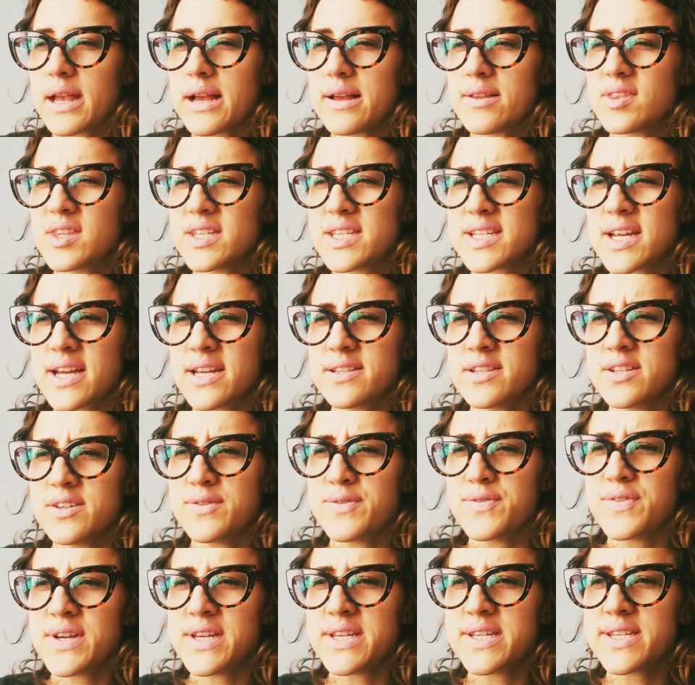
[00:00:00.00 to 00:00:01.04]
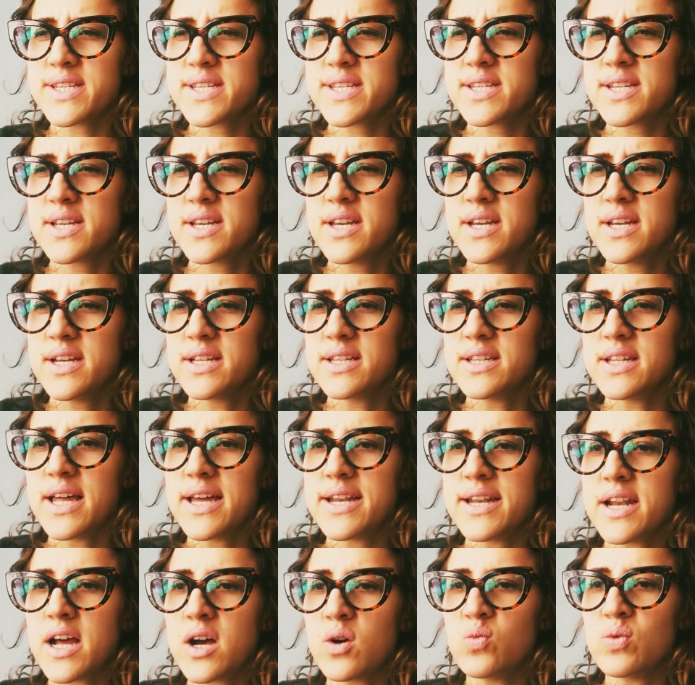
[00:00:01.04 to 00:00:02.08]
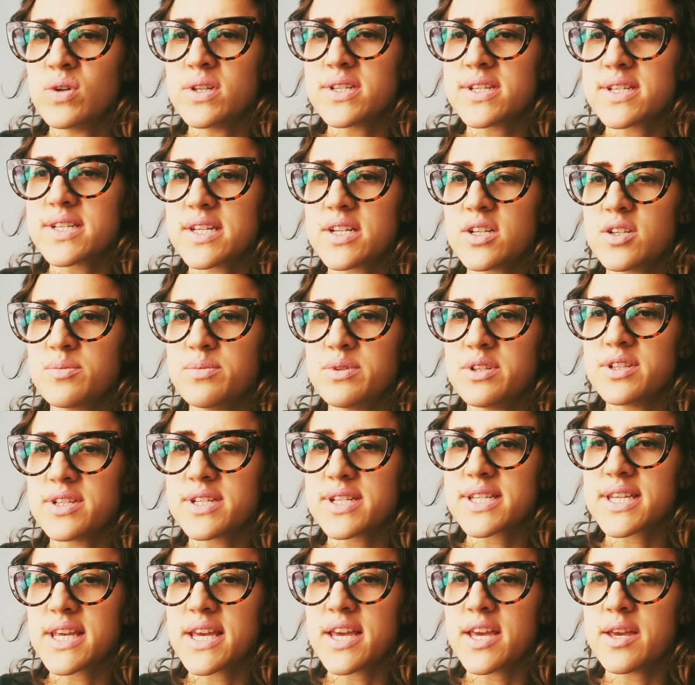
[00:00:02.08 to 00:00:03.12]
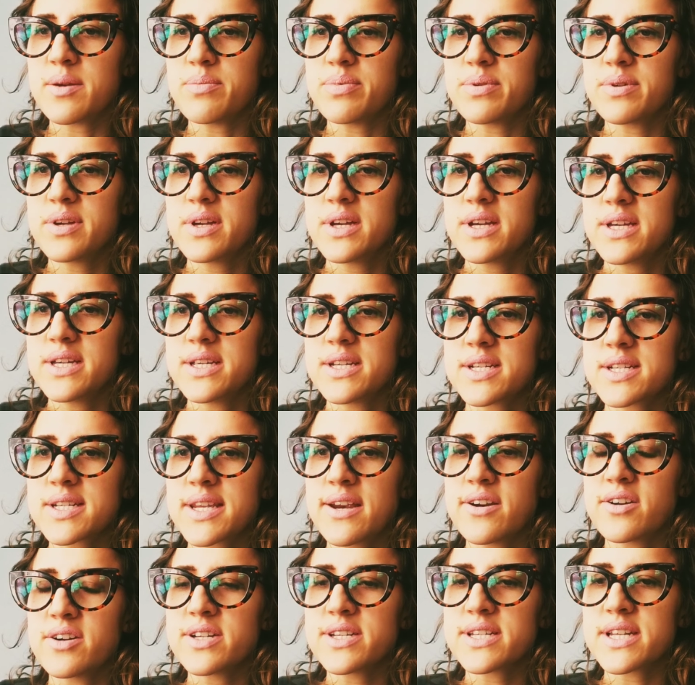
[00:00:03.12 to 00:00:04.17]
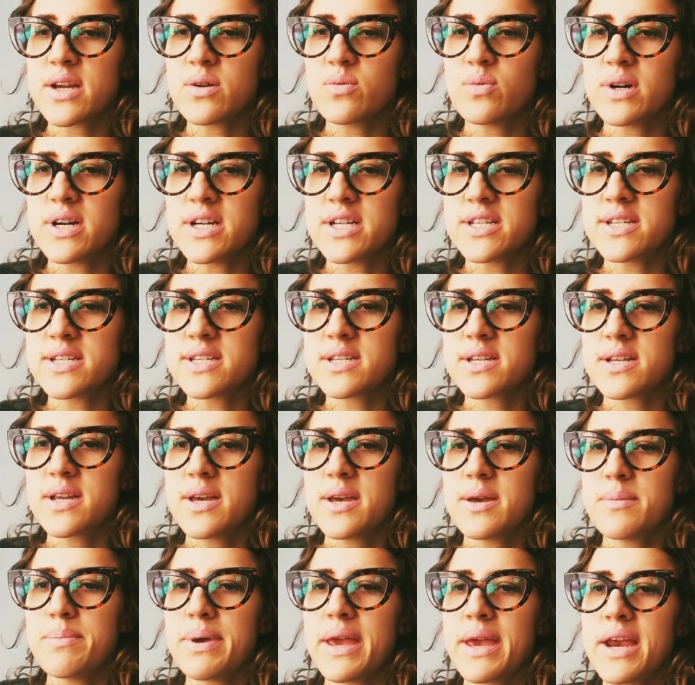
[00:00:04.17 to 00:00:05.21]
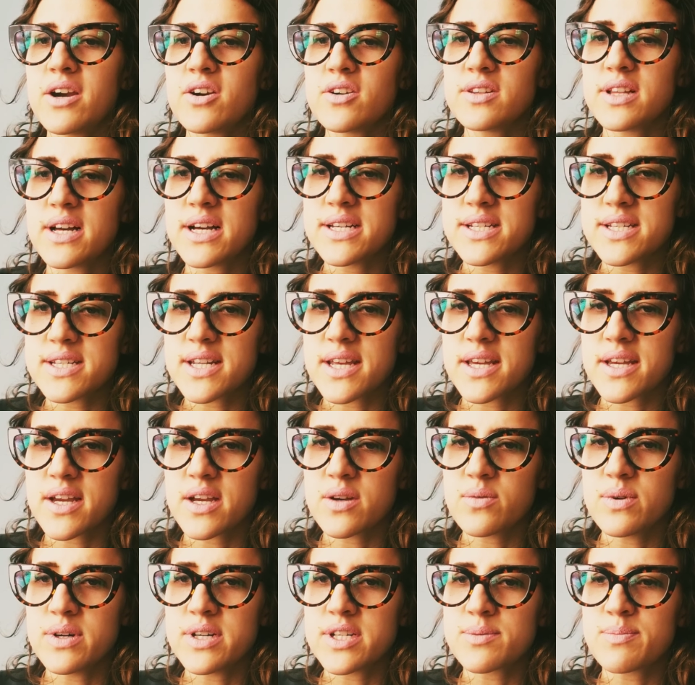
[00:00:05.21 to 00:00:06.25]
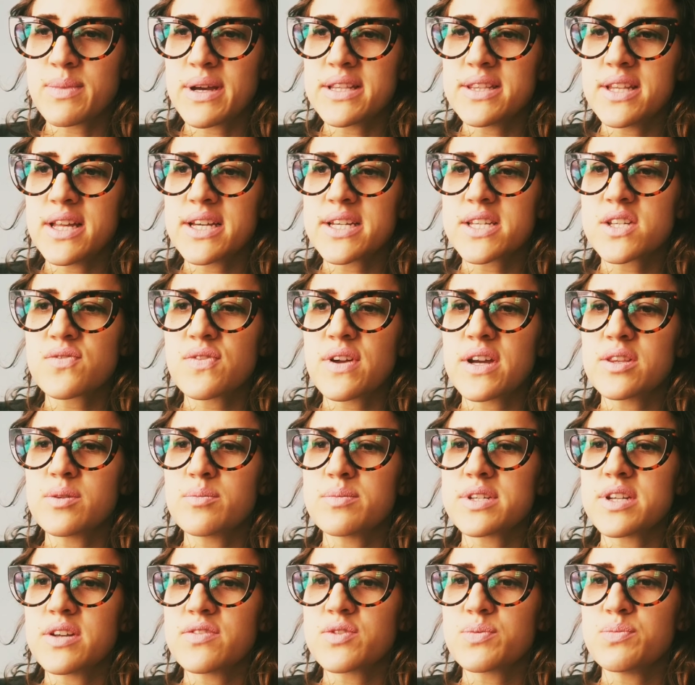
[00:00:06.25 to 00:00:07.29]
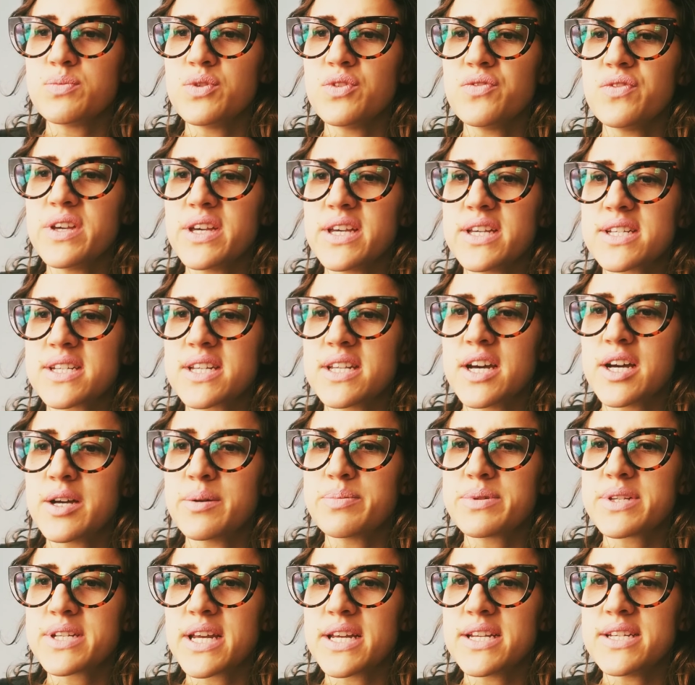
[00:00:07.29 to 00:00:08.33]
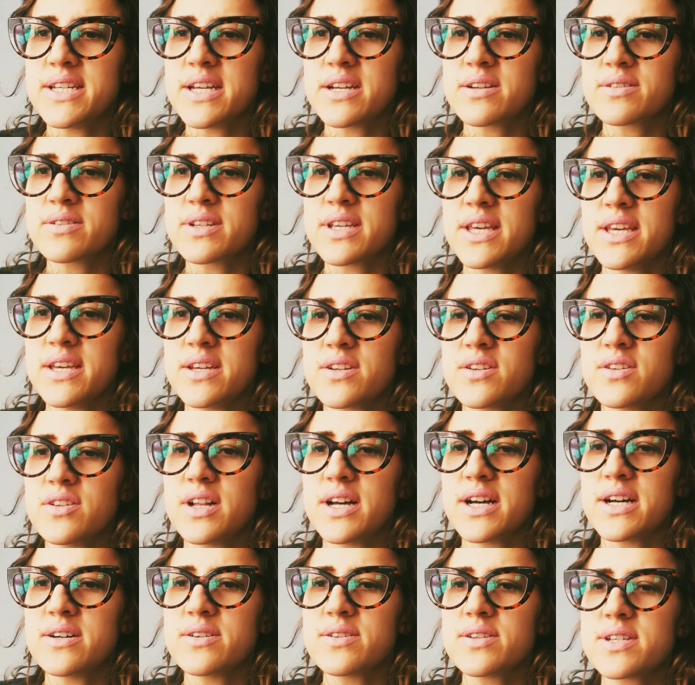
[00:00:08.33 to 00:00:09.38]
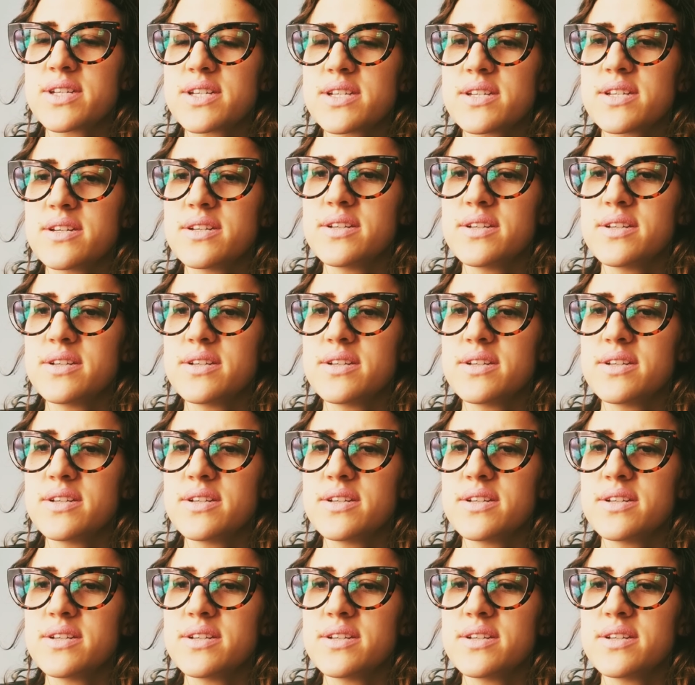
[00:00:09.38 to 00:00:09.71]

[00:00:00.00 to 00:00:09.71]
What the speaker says: The tight-lit face let not one syllable escape. Scared as I was, paralyzed like I was, my legs found themselves moving into the upside-down candle house.